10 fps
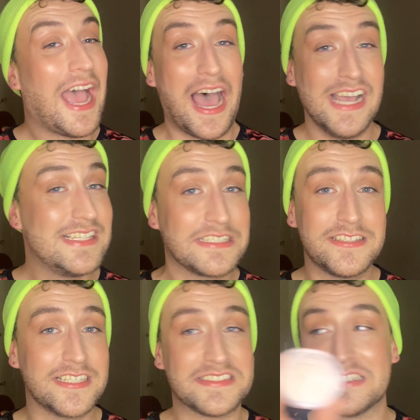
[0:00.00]
I still
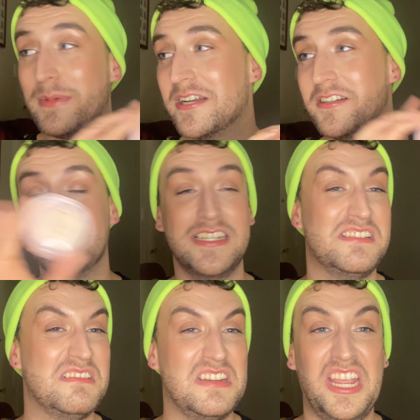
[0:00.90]
think this is better
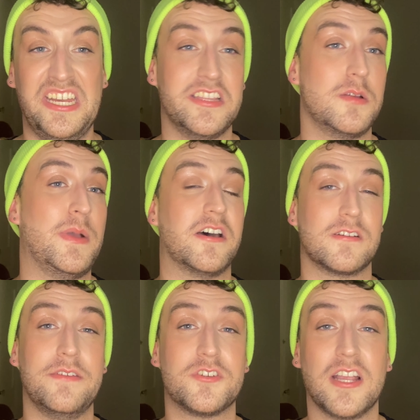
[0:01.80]
than any other powder
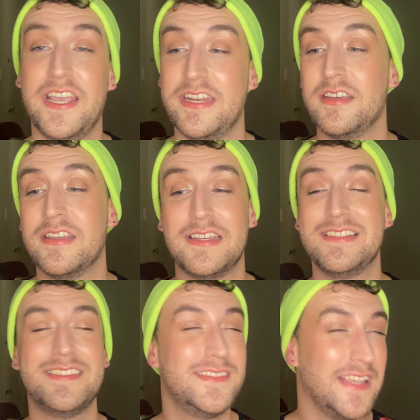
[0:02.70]
I've tried,
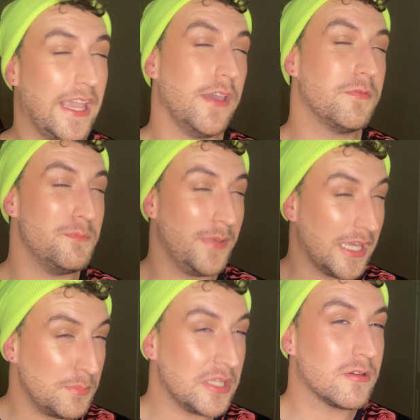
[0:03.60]
save
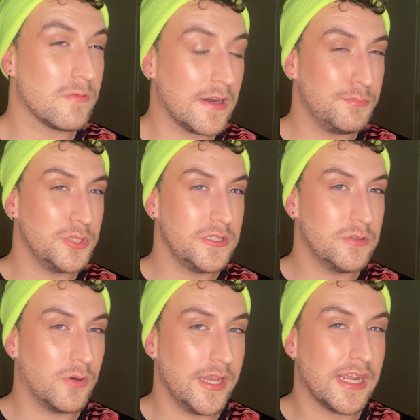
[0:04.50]
maybe the Rare Beauty
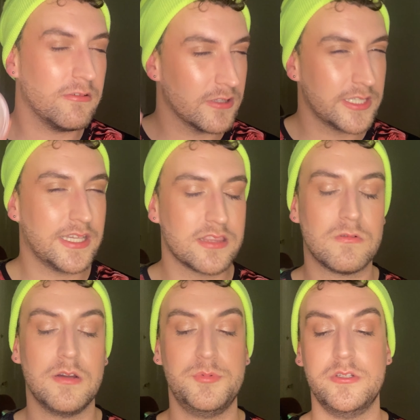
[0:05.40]
one. I really like the
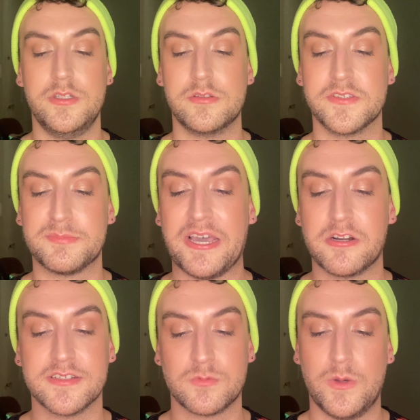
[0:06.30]
Rare Beauty loose
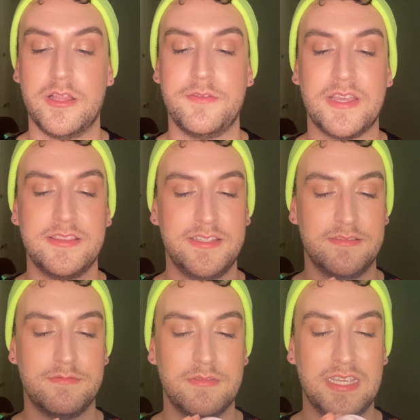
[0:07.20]
powder as well. I find
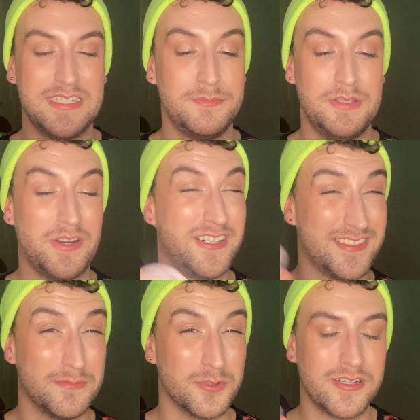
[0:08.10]
it to be very
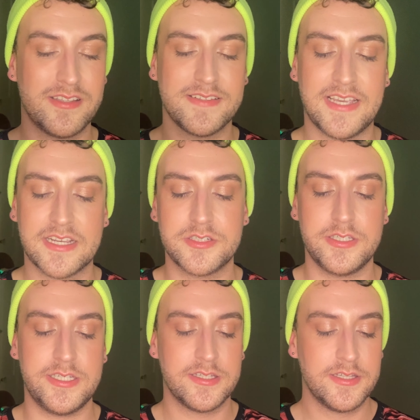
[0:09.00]
similar to this
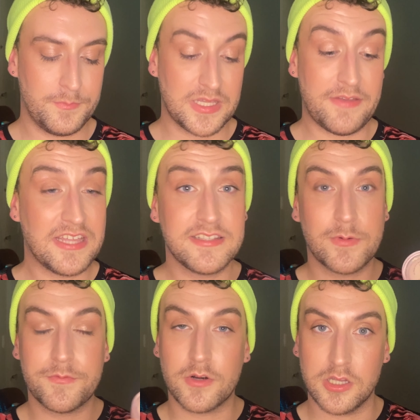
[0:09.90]
actually, but I've had this
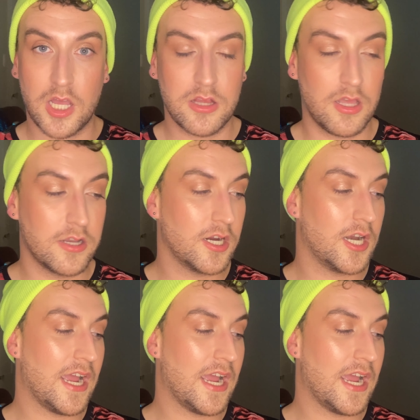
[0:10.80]
one for a lot longer.